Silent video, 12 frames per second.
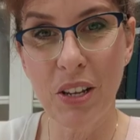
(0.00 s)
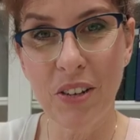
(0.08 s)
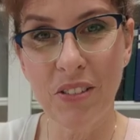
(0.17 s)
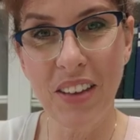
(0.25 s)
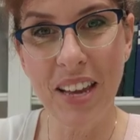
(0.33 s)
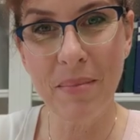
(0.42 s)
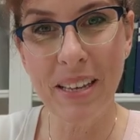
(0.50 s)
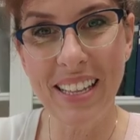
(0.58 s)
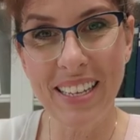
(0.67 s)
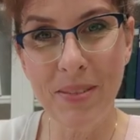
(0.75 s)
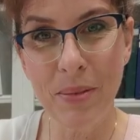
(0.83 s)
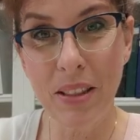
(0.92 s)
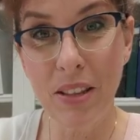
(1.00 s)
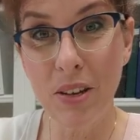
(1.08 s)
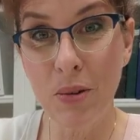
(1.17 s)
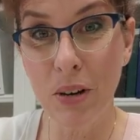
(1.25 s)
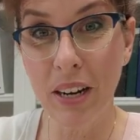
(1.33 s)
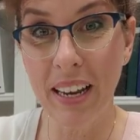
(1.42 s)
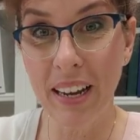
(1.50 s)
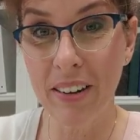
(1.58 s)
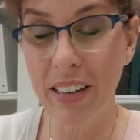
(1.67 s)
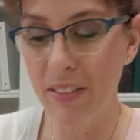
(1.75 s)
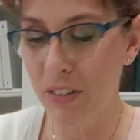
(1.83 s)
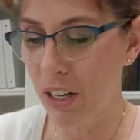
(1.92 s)
your family that's with you, or a
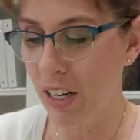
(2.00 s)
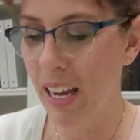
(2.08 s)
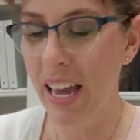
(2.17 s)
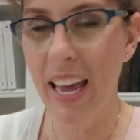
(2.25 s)
caregiver,